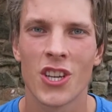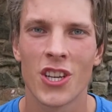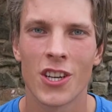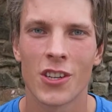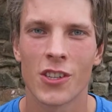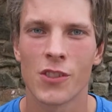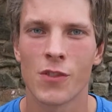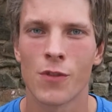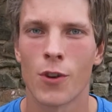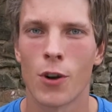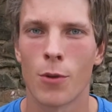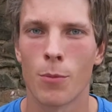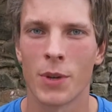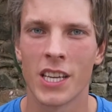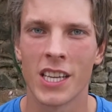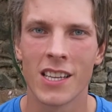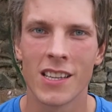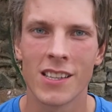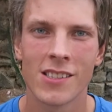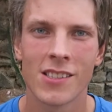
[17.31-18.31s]
gears from
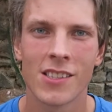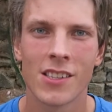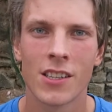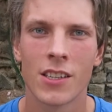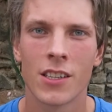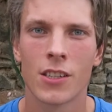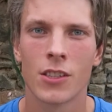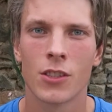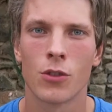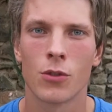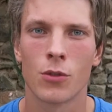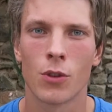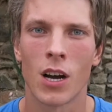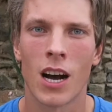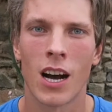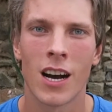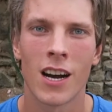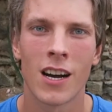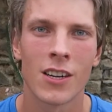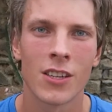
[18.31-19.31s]
easier to
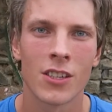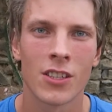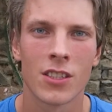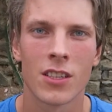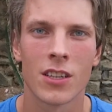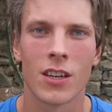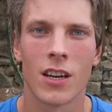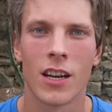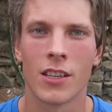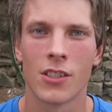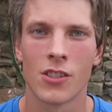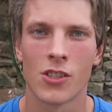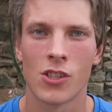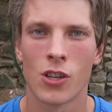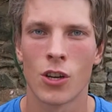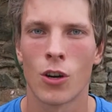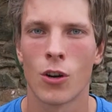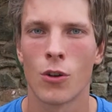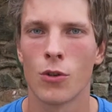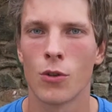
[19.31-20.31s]
harder and
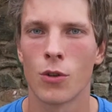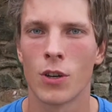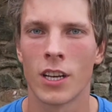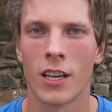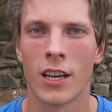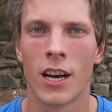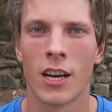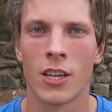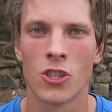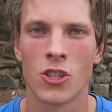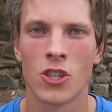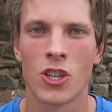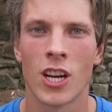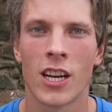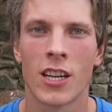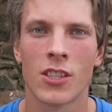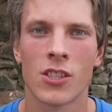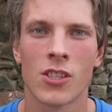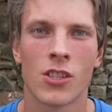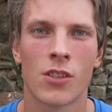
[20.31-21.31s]
so you can
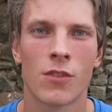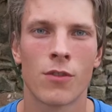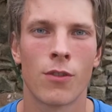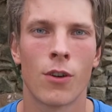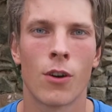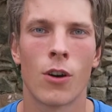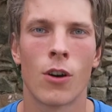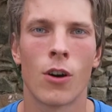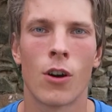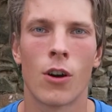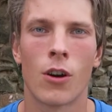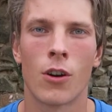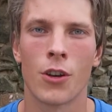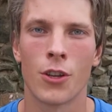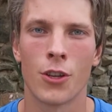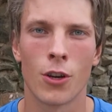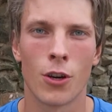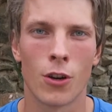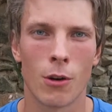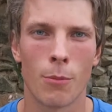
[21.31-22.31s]
adjust for
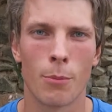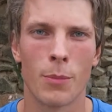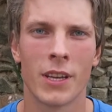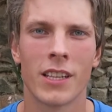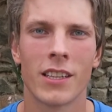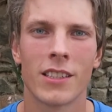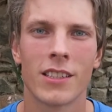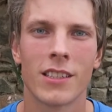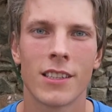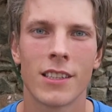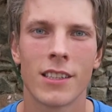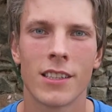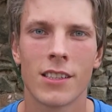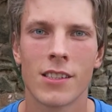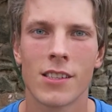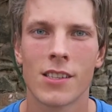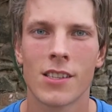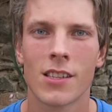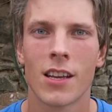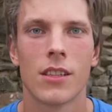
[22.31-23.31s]
your
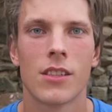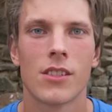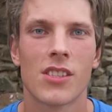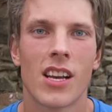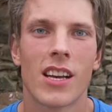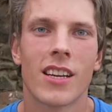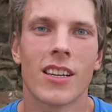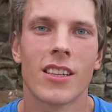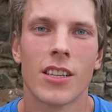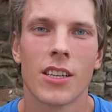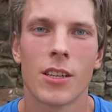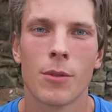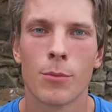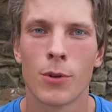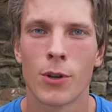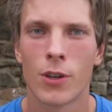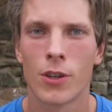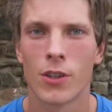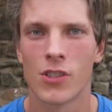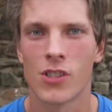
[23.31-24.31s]
abilities. Cycling
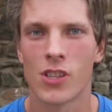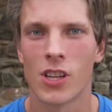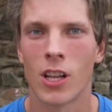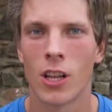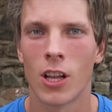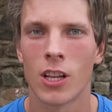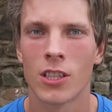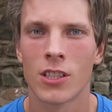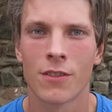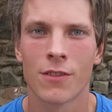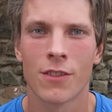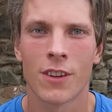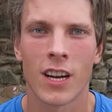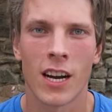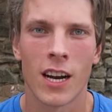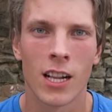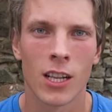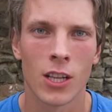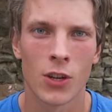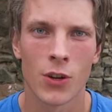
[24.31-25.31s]
burns a lot of
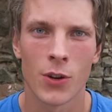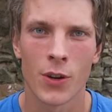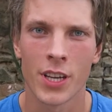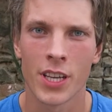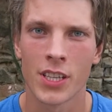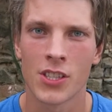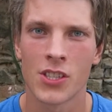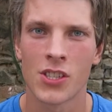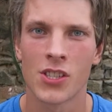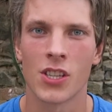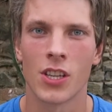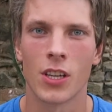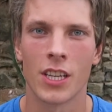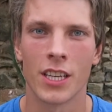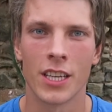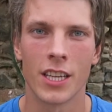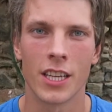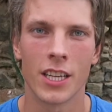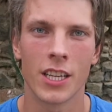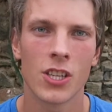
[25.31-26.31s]
calories.
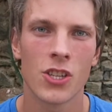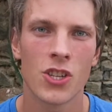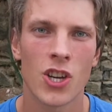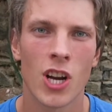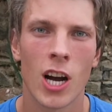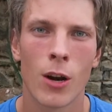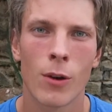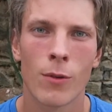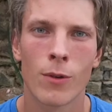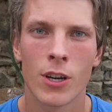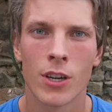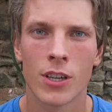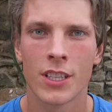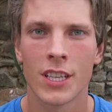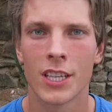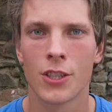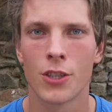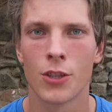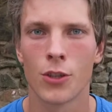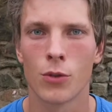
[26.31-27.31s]
In each hour
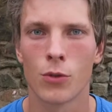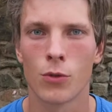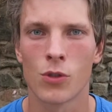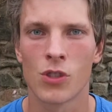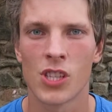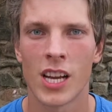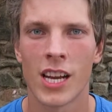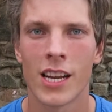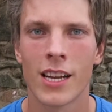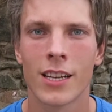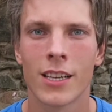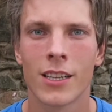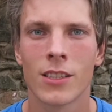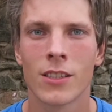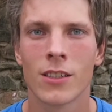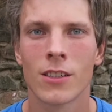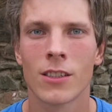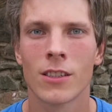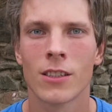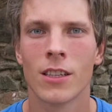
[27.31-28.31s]
that you
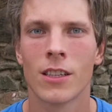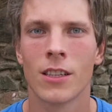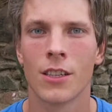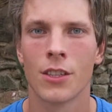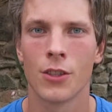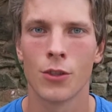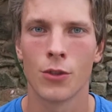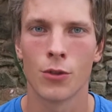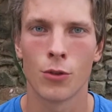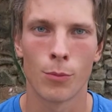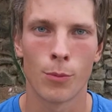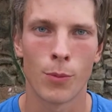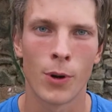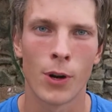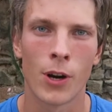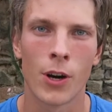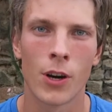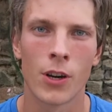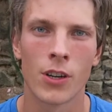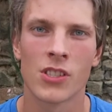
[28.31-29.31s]
cycle, you
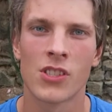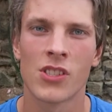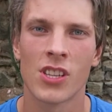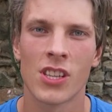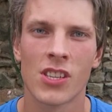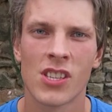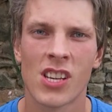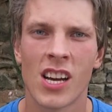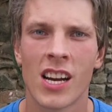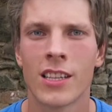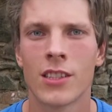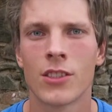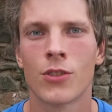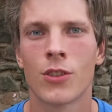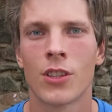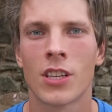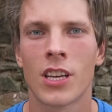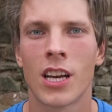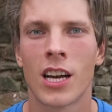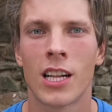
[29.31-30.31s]
burn
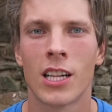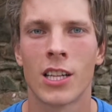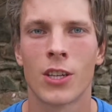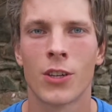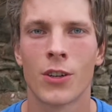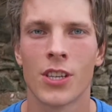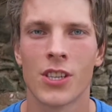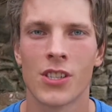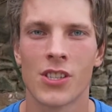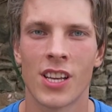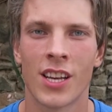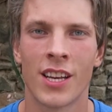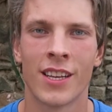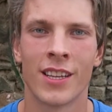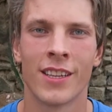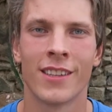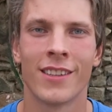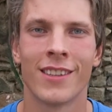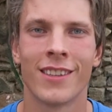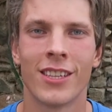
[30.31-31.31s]
600 calories
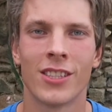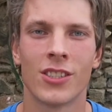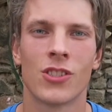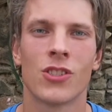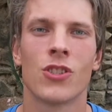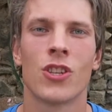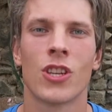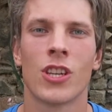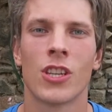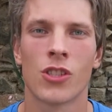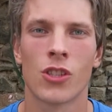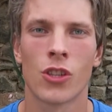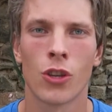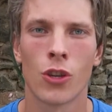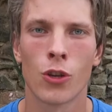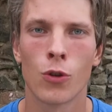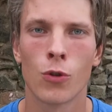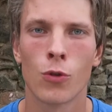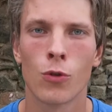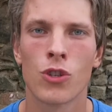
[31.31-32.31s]
and that's just a
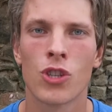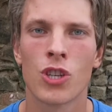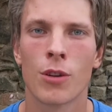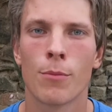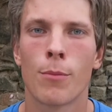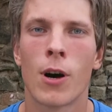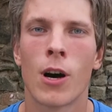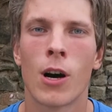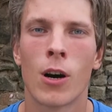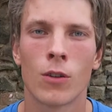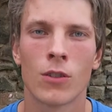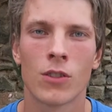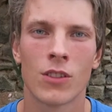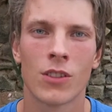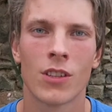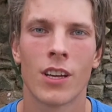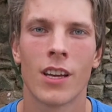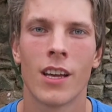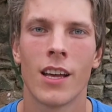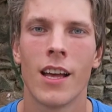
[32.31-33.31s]
huge
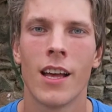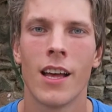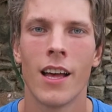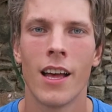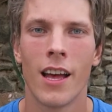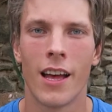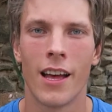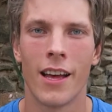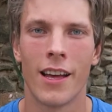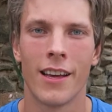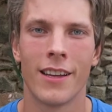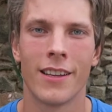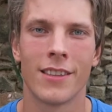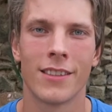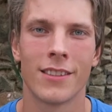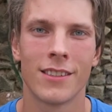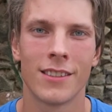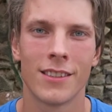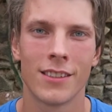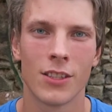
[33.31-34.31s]
amount.
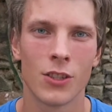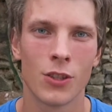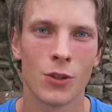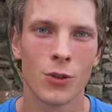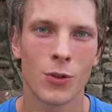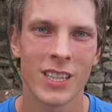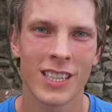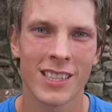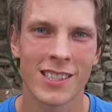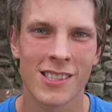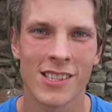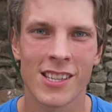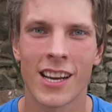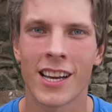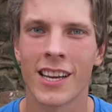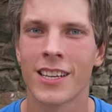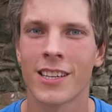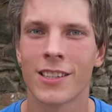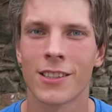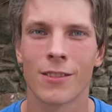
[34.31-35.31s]
And you can
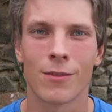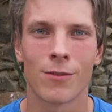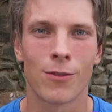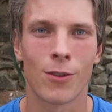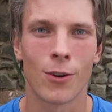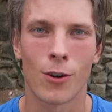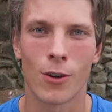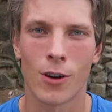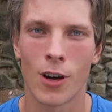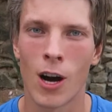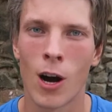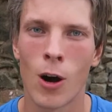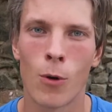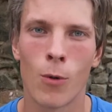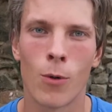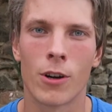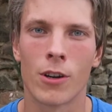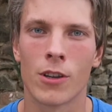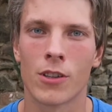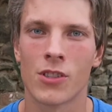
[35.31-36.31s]
cycle for
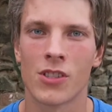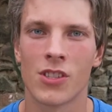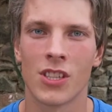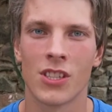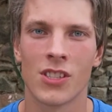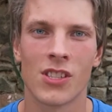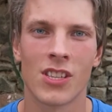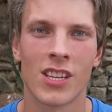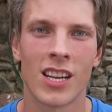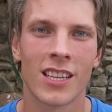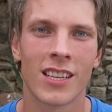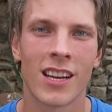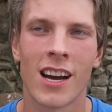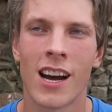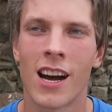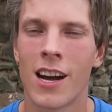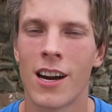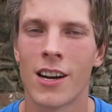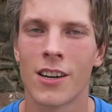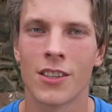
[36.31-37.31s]
hours, it's not
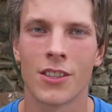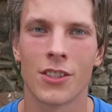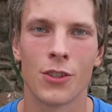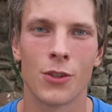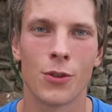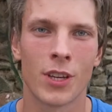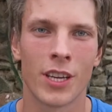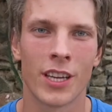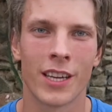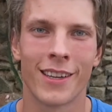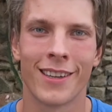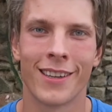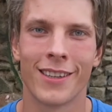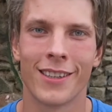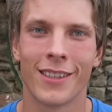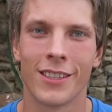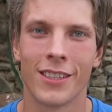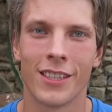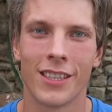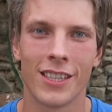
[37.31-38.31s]
hard. You
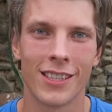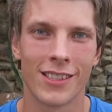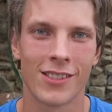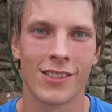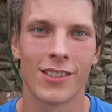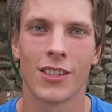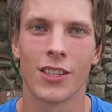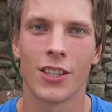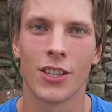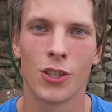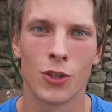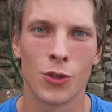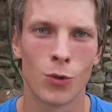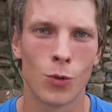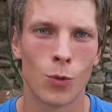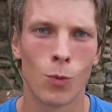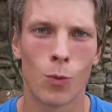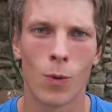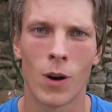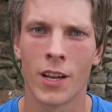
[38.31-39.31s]
can easily
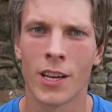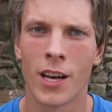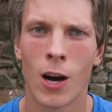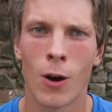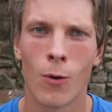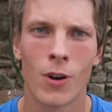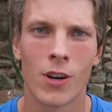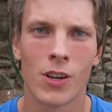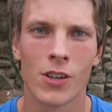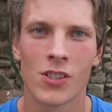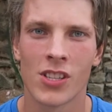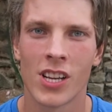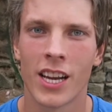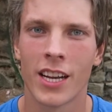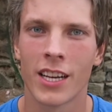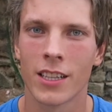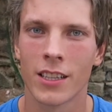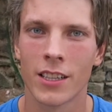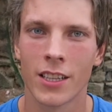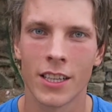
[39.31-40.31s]
do 1 hour
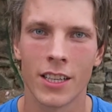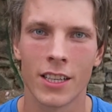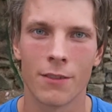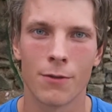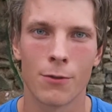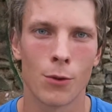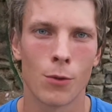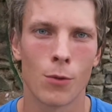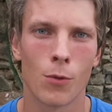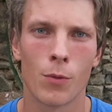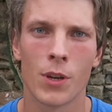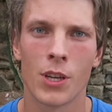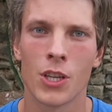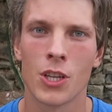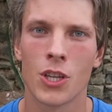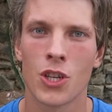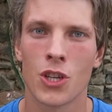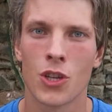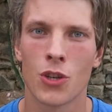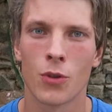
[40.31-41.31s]
cycling if you
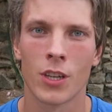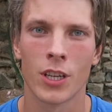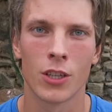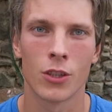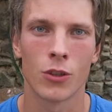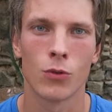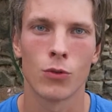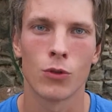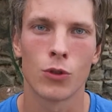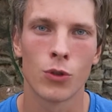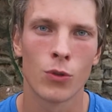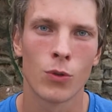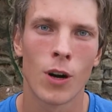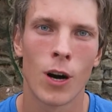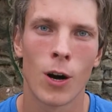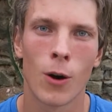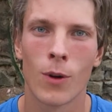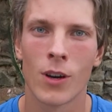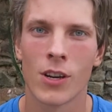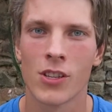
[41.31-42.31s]
wish, you can do 2
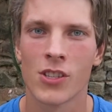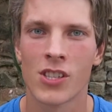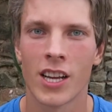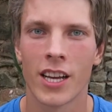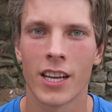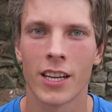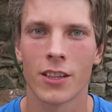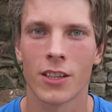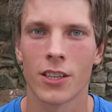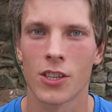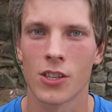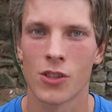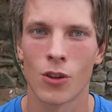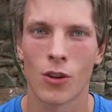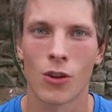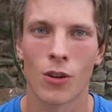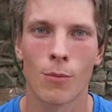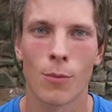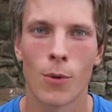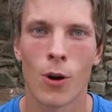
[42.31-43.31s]
hour cyclings
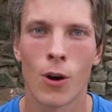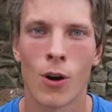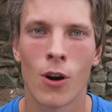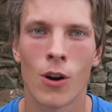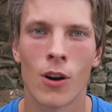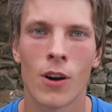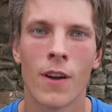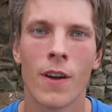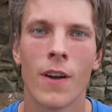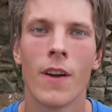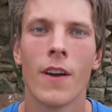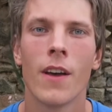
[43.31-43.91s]
or more.